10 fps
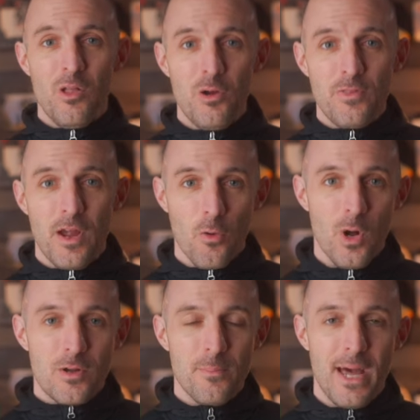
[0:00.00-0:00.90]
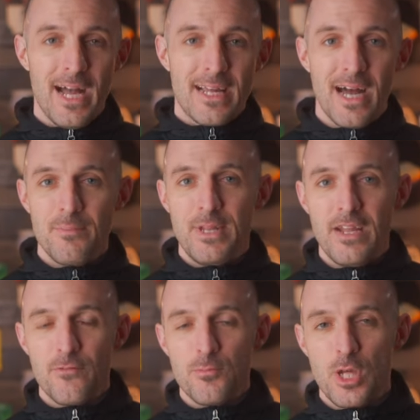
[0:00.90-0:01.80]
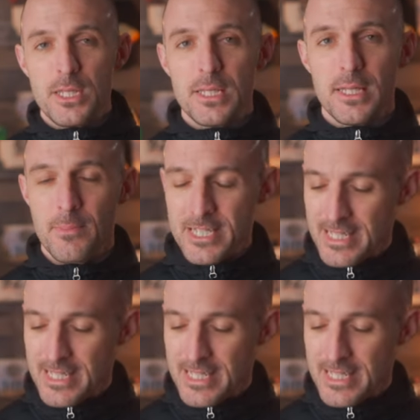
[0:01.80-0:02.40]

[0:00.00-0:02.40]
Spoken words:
hello there. Welcome back. I'm Dave from Chase the Summit.